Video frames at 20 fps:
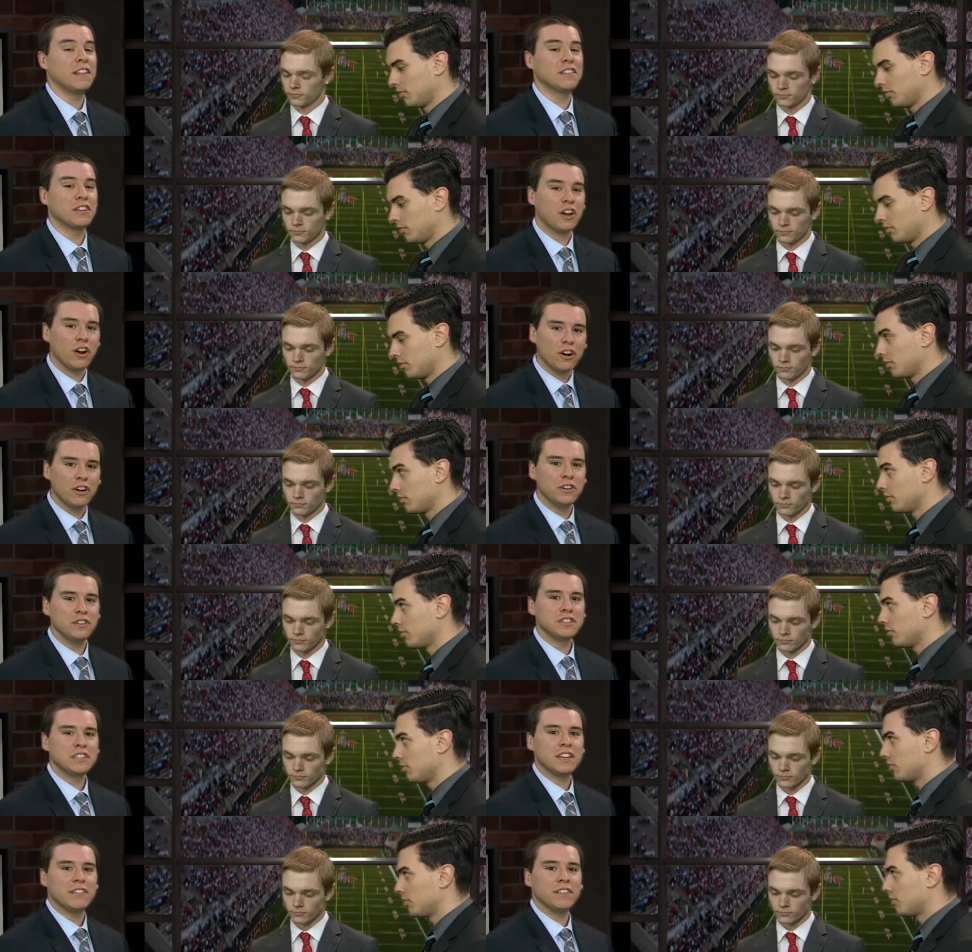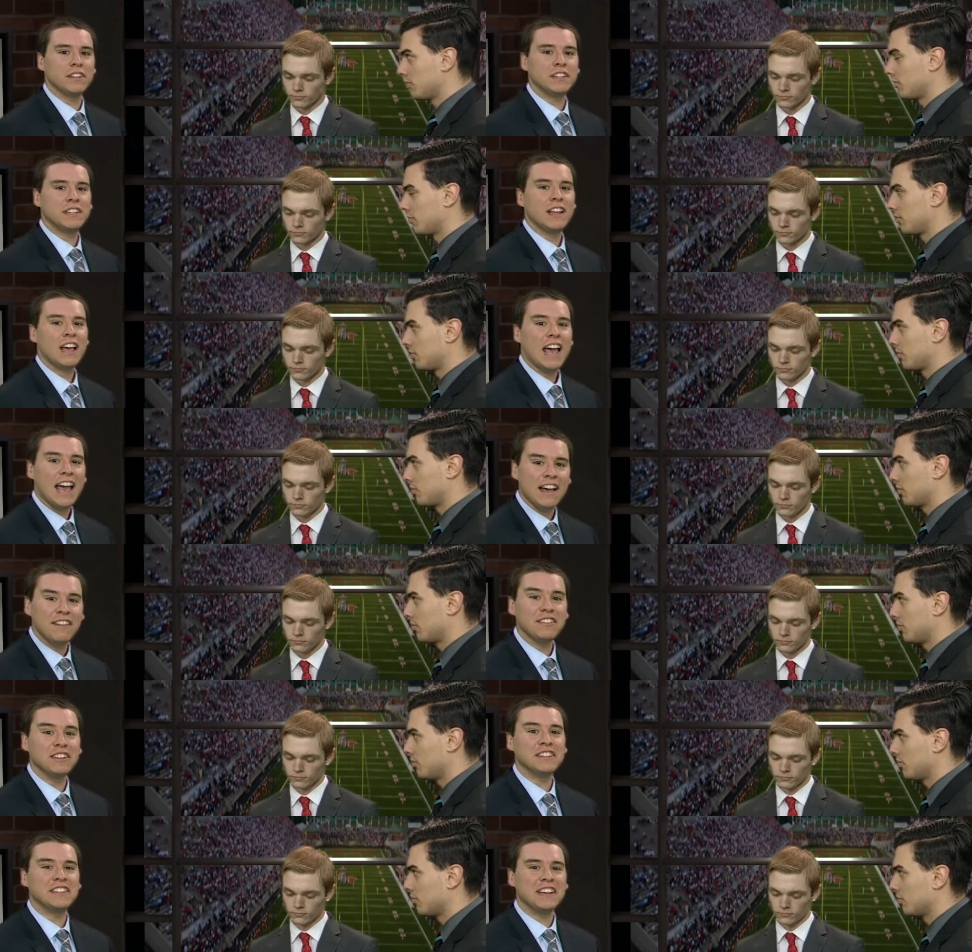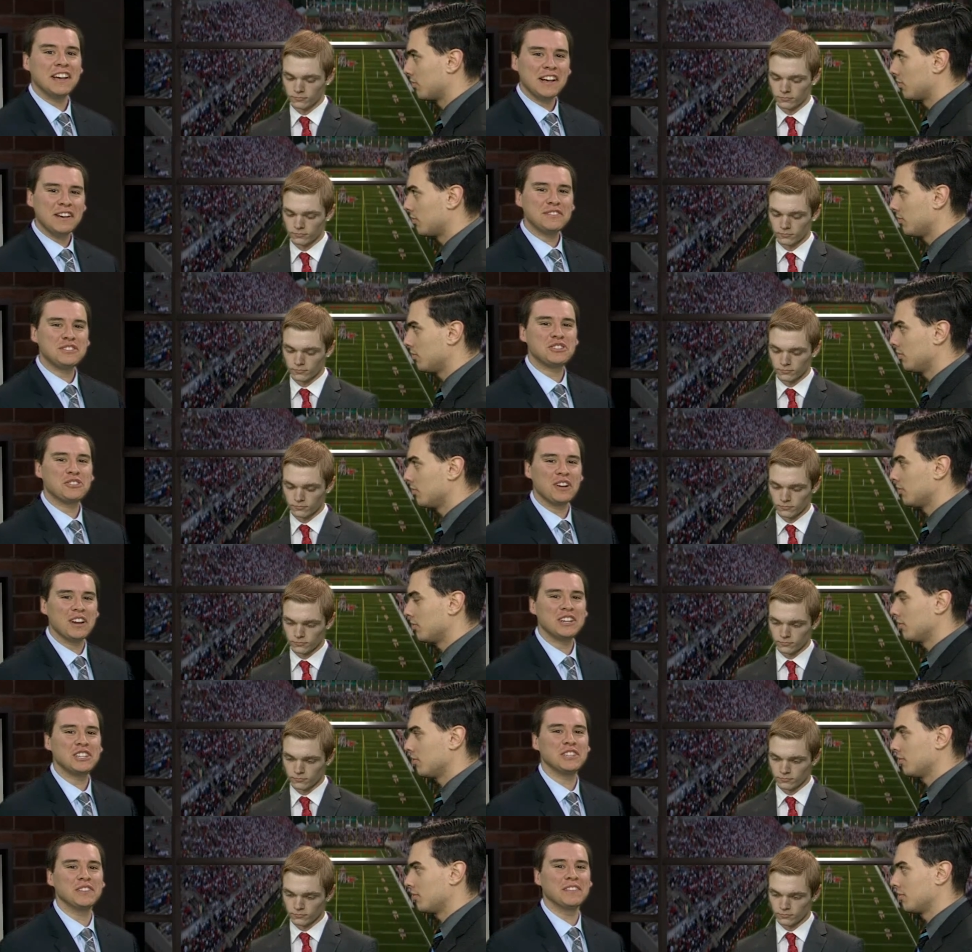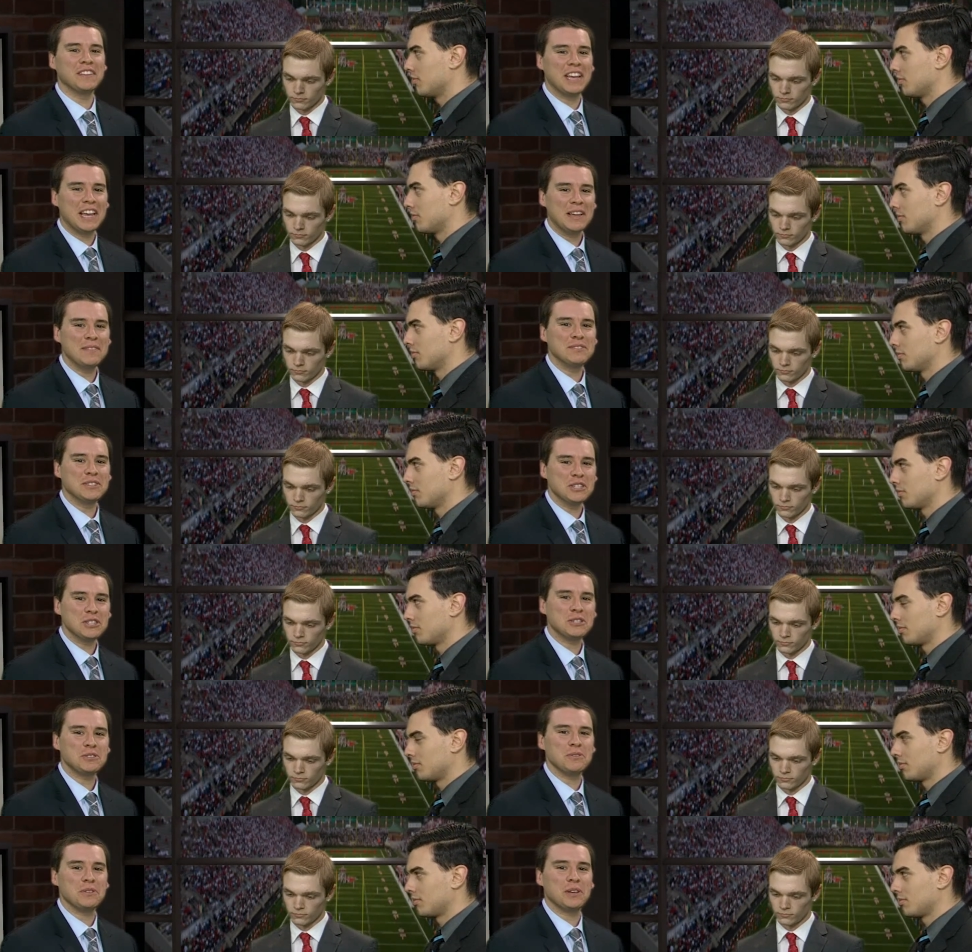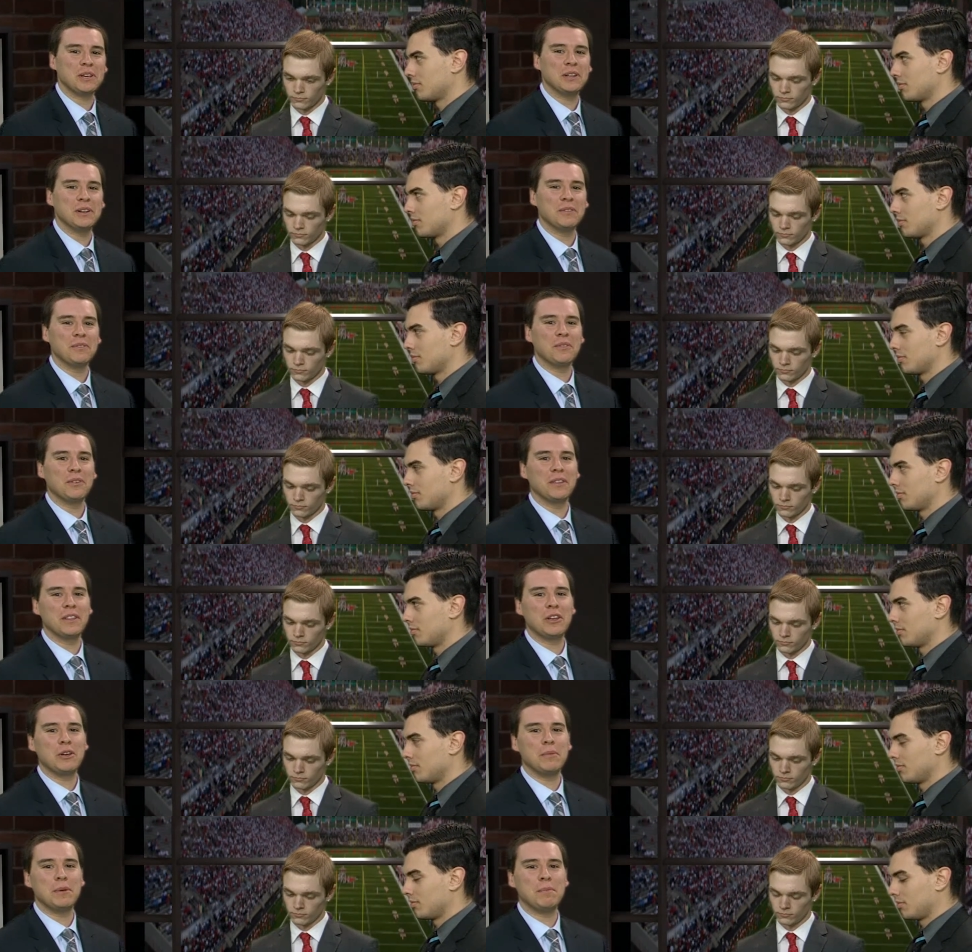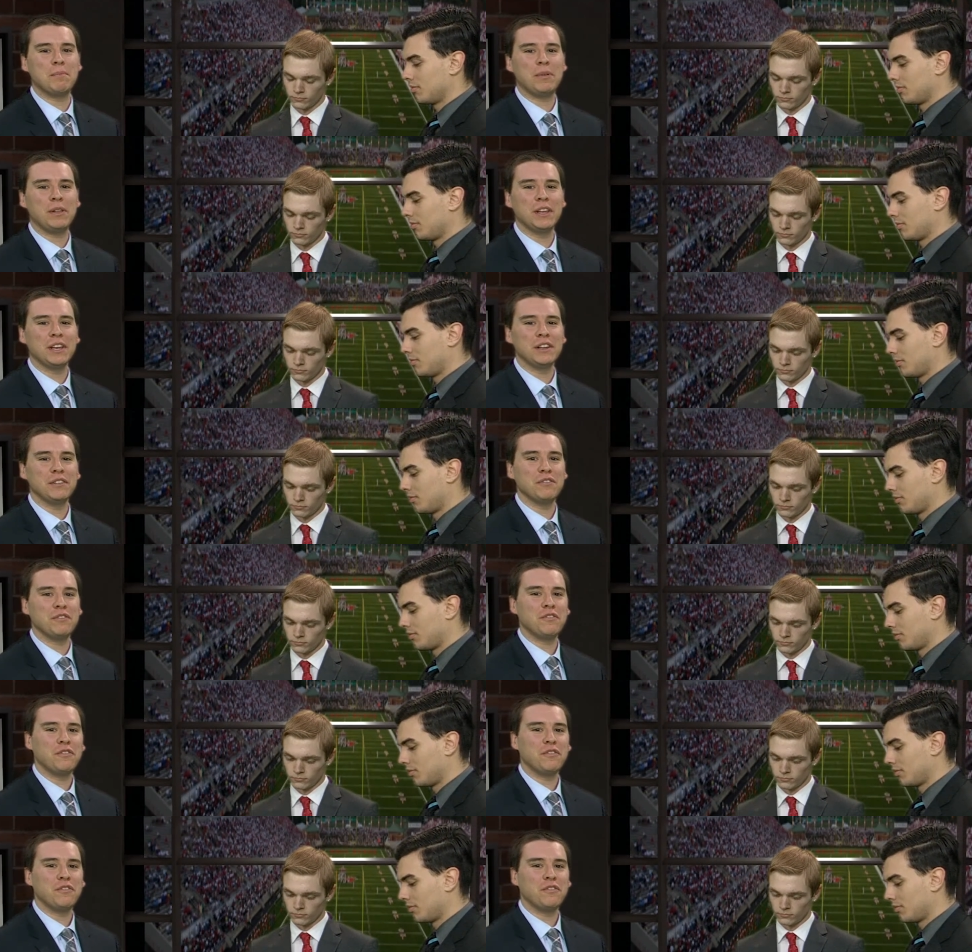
Speaker 1: The Cardinals have a have a tough stretch of games this weekend, where they'll be playing